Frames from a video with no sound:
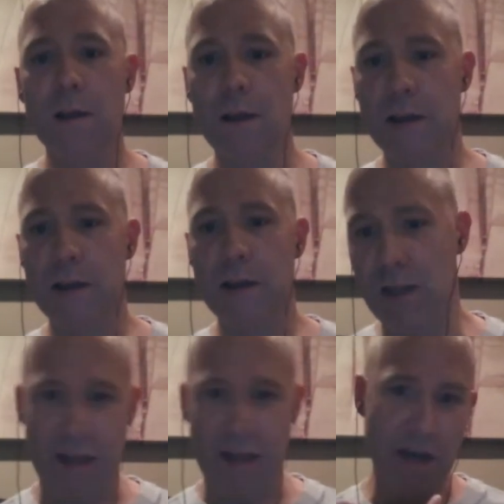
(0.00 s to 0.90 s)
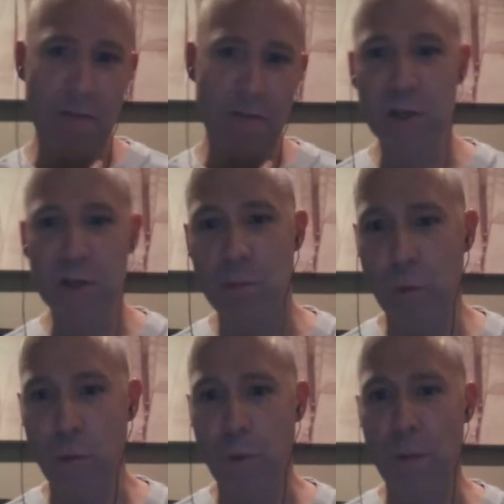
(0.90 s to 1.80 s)
like I had mentioned
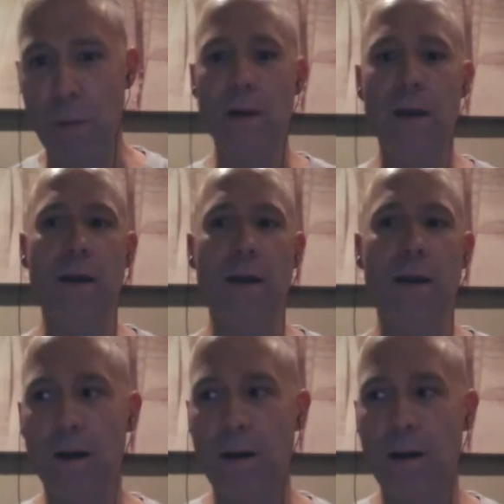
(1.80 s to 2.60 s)
before we went on air,